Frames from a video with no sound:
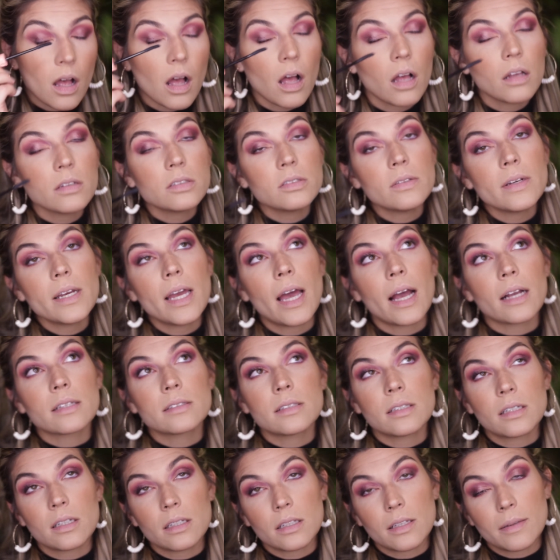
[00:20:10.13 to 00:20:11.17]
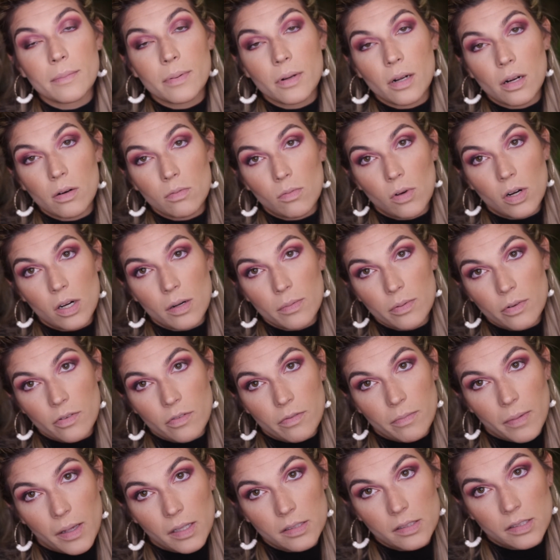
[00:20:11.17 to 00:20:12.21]
Also, I accidentally put on
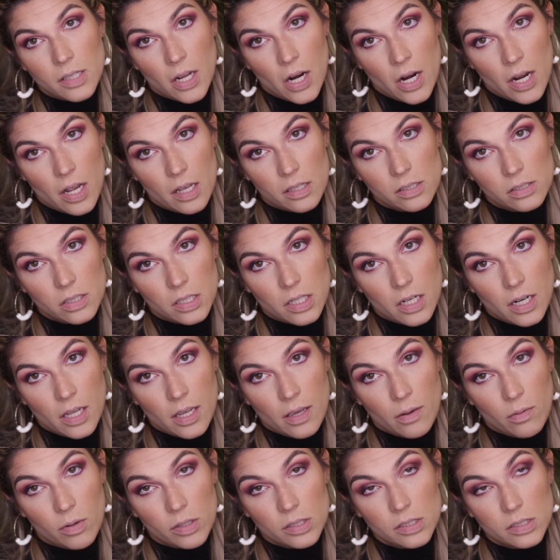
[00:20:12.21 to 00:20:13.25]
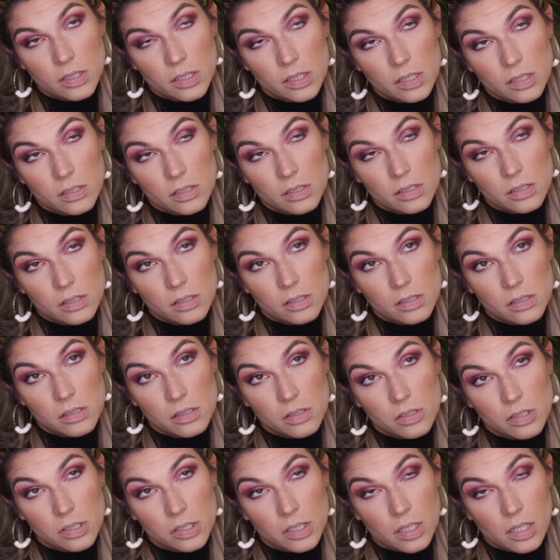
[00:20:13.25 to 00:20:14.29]
waterproof mascara yesterday, which is
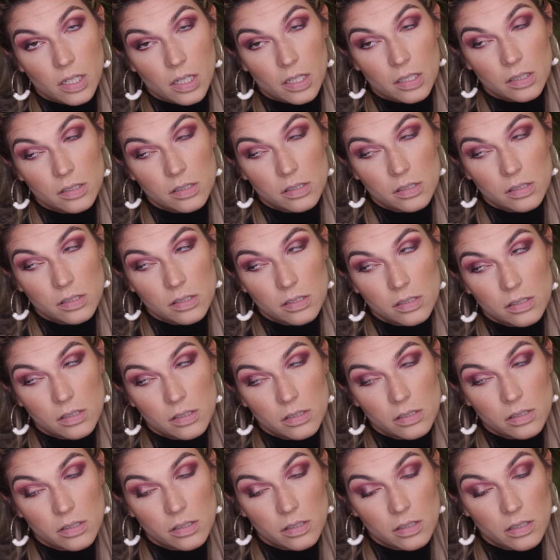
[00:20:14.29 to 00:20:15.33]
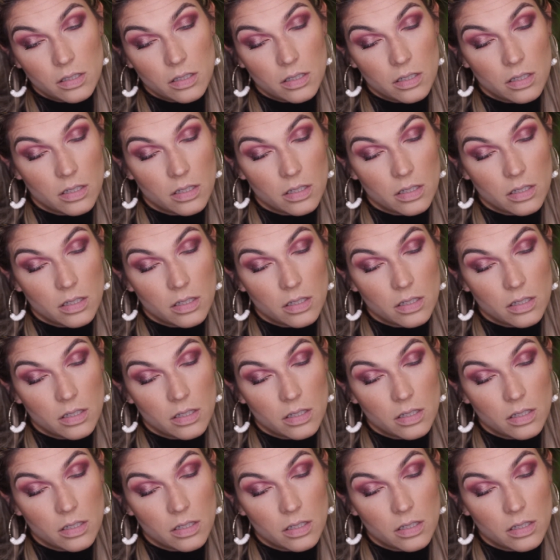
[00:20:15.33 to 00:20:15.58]
just